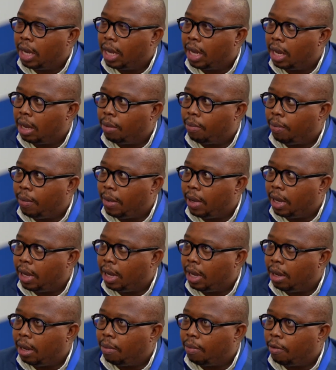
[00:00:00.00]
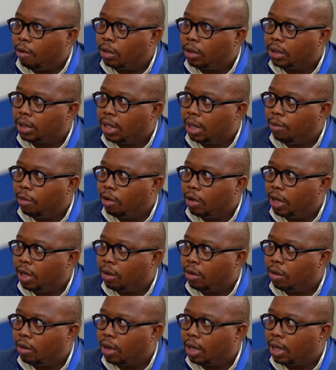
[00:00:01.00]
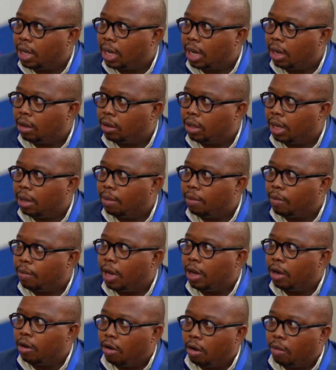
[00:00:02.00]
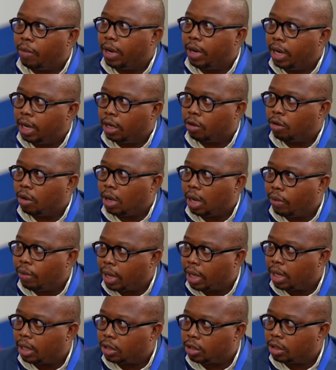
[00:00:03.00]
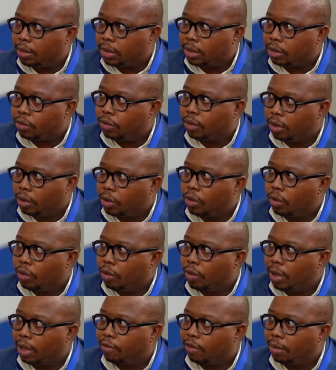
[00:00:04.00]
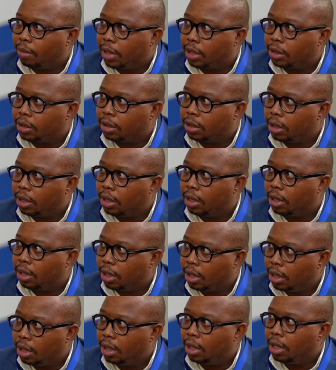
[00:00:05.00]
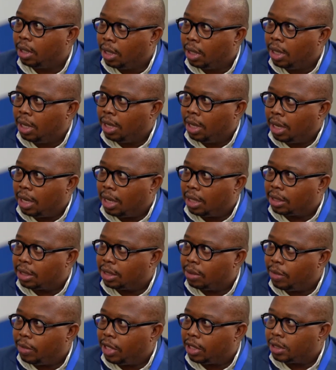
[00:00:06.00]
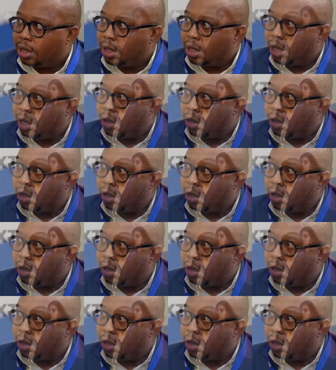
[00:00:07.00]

uh, uh, host them on the Google Cloud and, and opening it to our customers to, to work very much uh uh, seamlessly